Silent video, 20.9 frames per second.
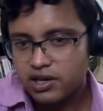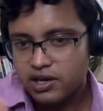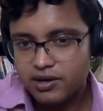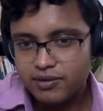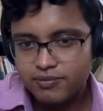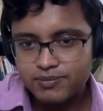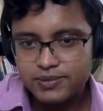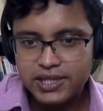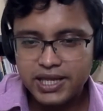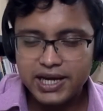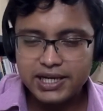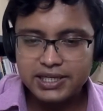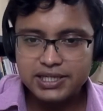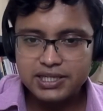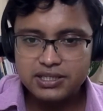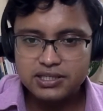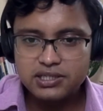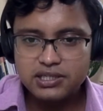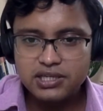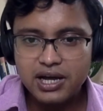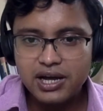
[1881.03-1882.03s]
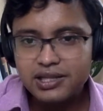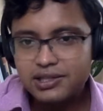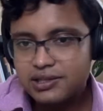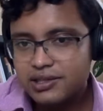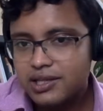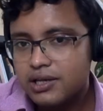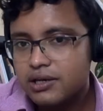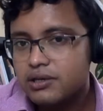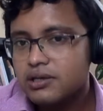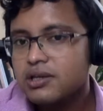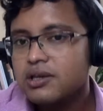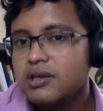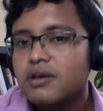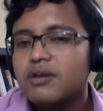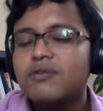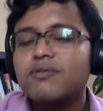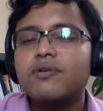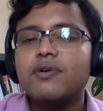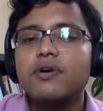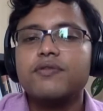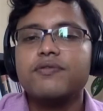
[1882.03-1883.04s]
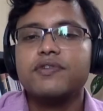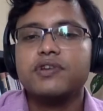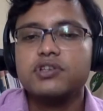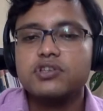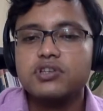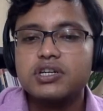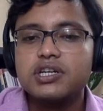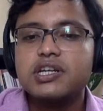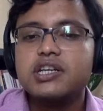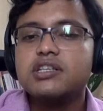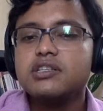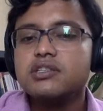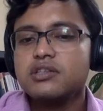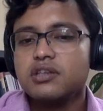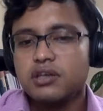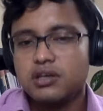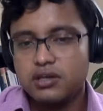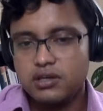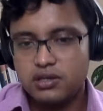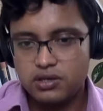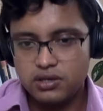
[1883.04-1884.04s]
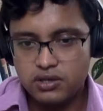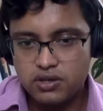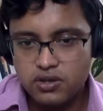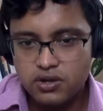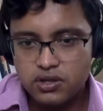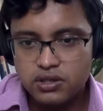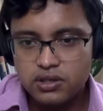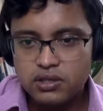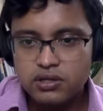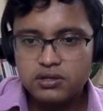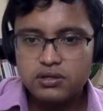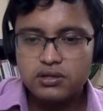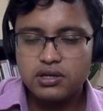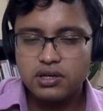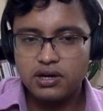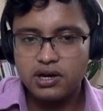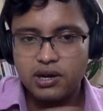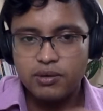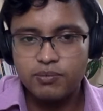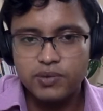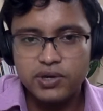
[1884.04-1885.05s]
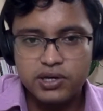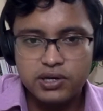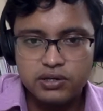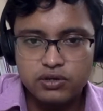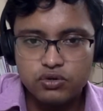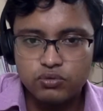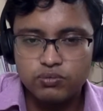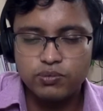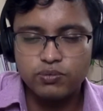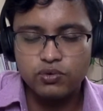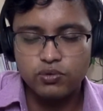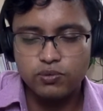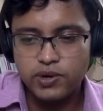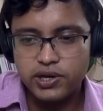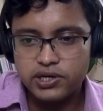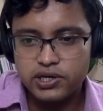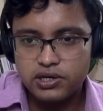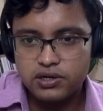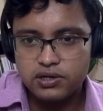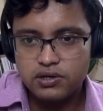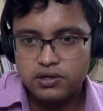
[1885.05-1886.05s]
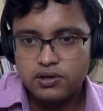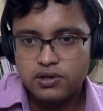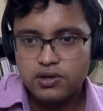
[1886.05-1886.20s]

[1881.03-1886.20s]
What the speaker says: If that is done, then forfeiture is not the remedy to be provided